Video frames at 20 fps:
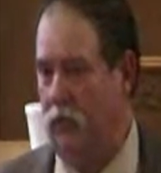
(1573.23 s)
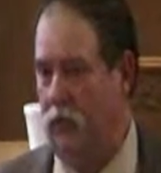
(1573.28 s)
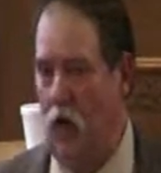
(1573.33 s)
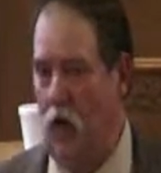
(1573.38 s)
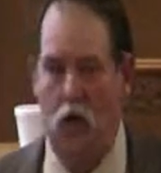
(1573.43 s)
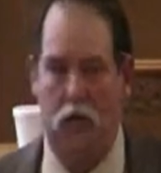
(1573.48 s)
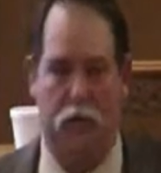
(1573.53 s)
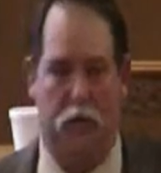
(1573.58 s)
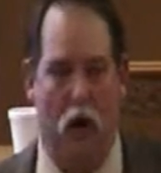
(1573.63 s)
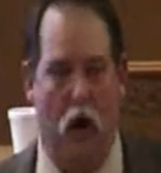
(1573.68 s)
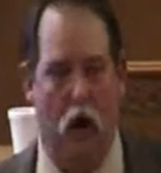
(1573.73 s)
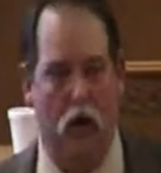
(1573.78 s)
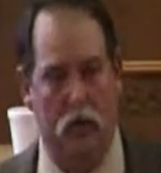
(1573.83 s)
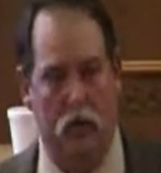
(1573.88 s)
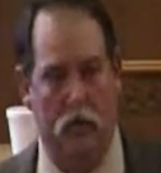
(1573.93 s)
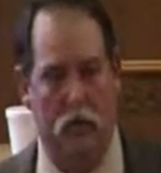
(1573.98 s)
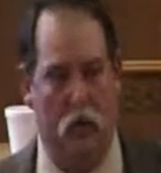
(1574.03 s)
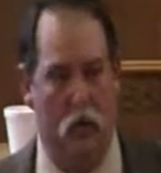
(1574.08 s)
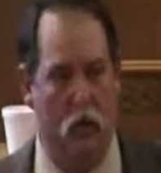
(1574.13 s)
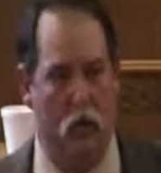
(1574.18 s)
No
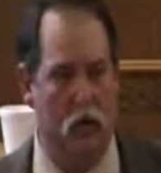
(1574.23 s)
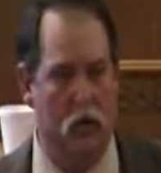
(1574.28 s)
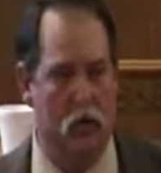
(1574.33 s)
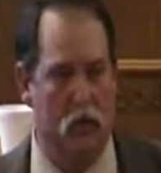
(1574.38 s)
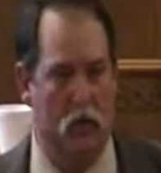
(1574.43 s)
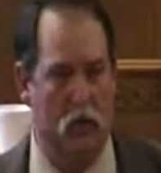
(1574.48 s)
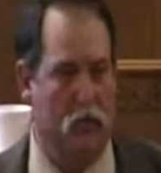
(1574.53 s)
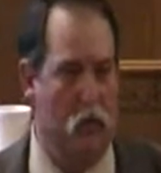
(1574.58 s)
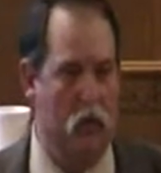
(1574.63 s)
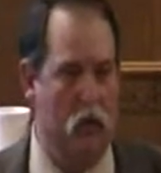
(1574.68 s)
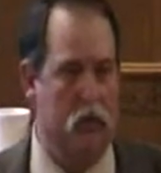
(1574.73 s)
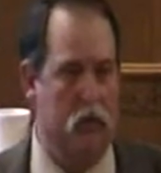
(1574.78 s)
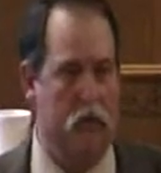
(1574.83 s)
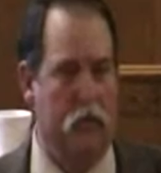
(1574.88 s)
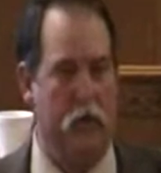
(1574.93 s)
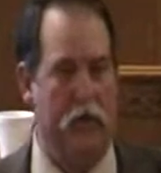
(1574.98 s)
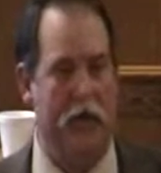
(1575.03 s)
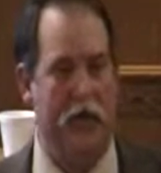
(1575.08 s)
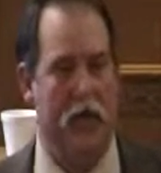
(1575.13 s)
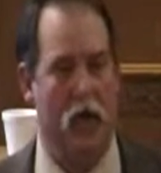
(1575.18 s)
fault divorce, divorce
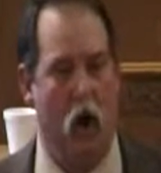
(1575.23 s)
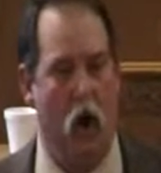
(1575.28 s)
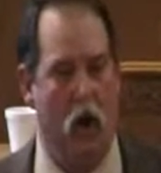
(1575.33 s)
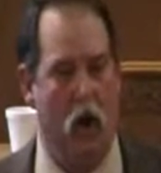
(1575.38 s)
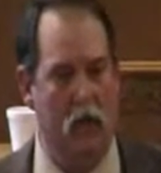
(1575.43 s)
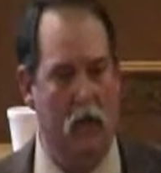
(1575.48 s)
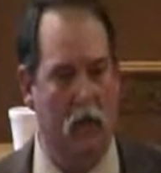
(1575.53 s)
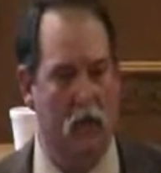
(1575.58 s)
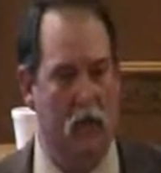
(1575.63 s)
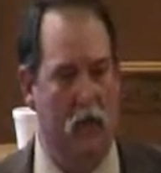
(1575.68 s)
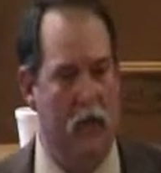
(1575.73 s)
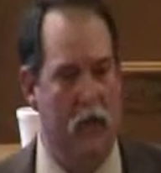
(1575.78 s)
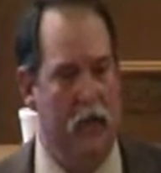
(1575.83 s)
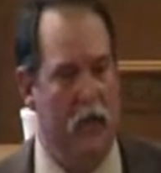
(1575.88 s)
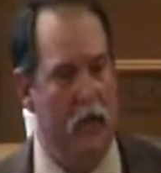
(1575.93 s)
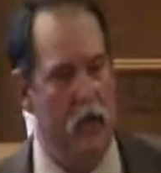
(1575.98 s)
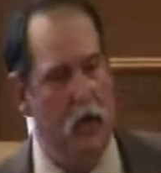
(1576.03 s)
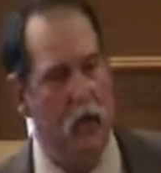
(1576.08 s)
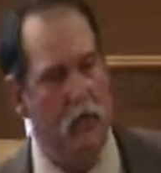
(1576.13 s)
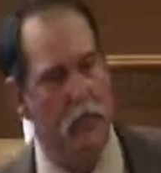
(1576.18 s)
for any cause.
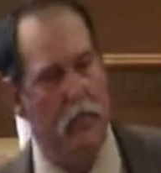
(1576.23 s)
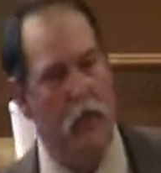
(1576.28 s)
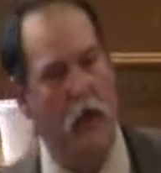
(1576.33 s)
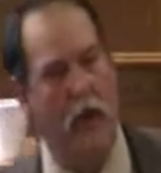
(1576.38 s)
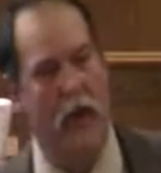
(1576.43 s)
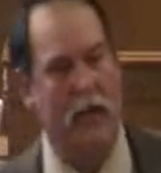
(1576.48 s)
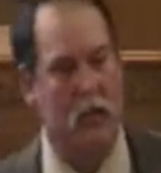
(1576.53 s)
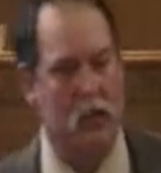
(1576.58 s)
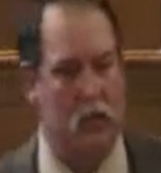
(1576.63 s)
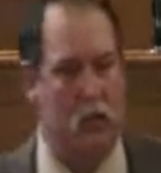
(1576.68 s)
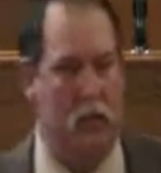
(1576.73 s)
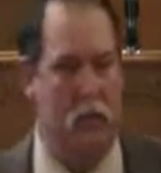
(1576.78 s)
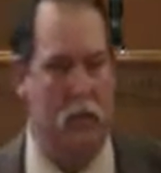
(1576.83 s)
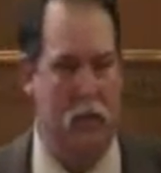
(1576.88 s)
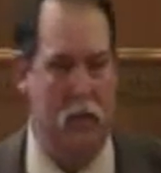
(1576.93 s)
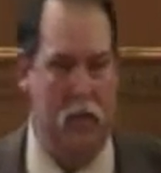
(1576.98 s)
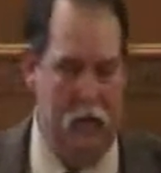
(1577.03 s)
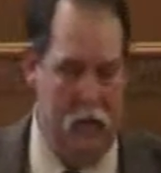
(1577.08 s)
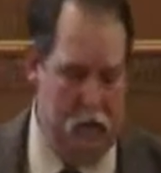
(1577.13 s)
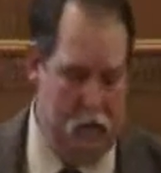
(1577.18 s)
You know, if you ask
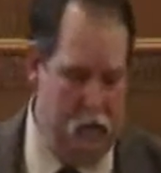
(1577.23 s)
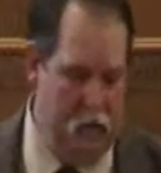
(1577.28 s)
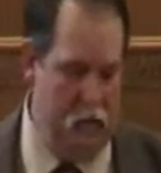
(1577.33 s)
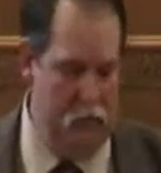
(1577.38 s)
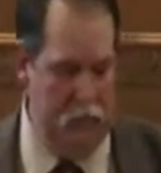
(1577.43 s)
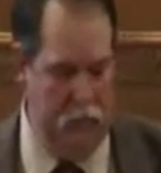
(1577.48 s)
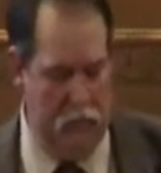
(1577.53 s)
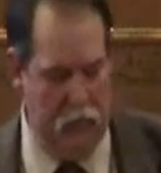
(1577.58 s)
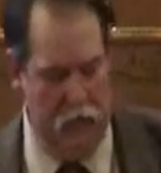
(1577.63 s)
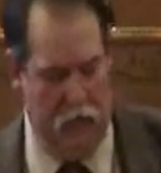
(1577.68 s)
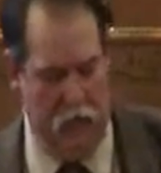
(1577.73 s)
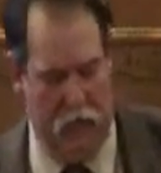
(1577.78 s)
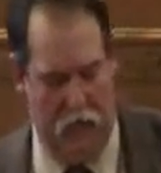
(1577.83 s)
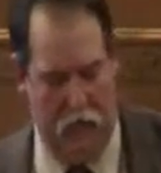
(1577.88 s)
some